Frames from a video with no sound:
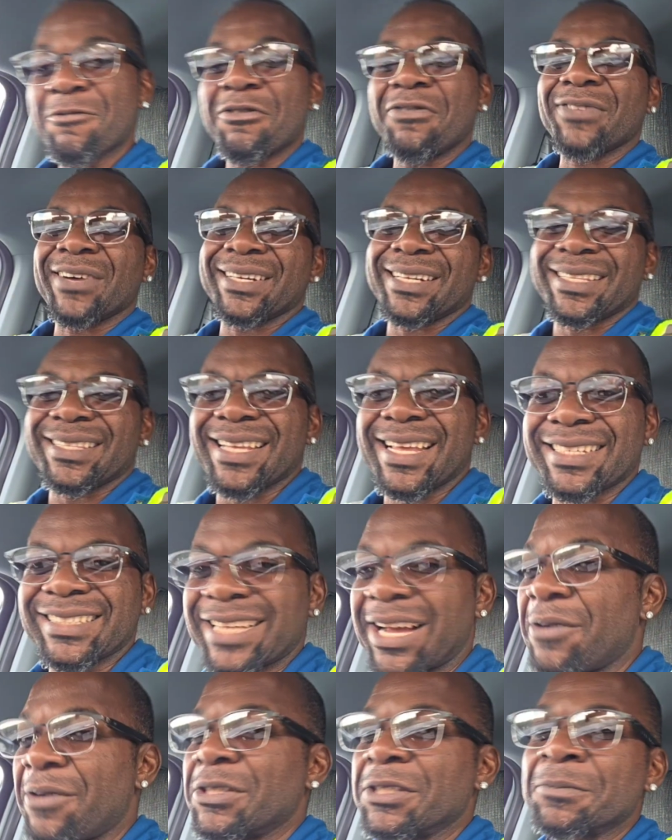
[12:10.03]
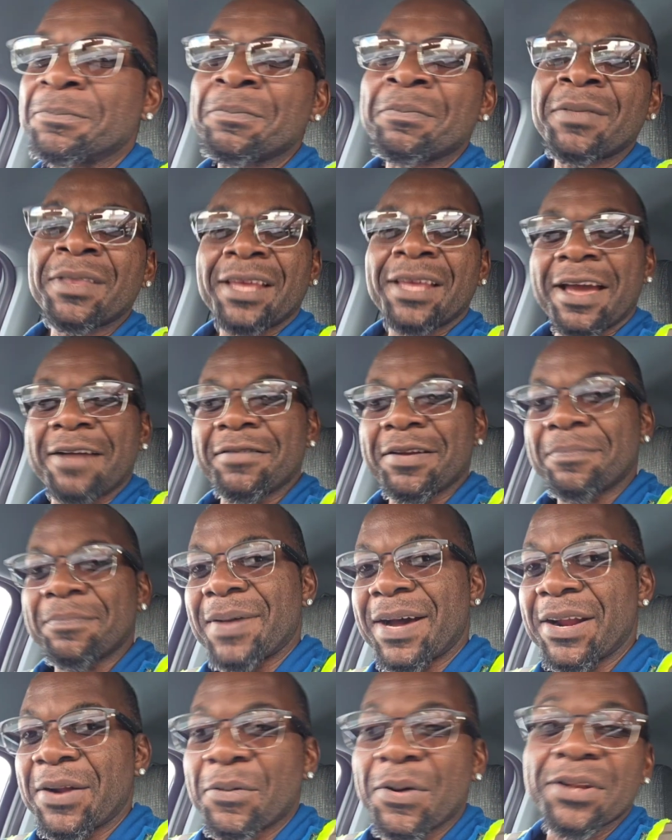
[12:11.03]
funny things
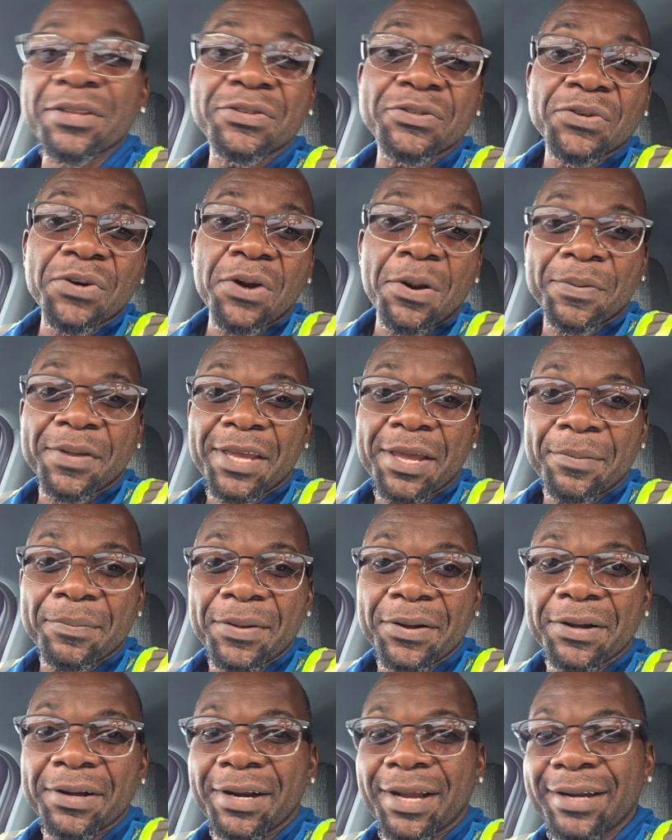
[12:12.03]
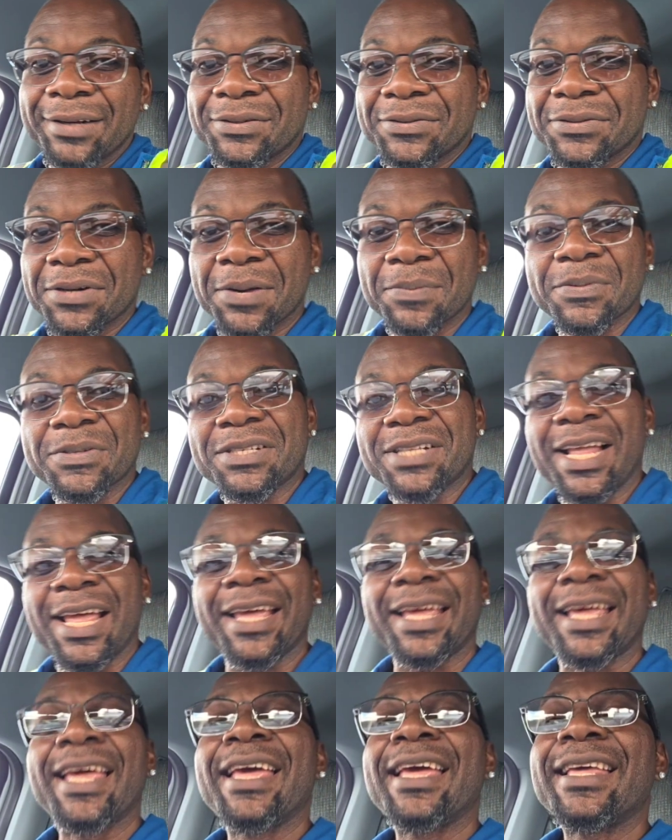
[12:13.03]
everybody when Trump came on and Trump was like,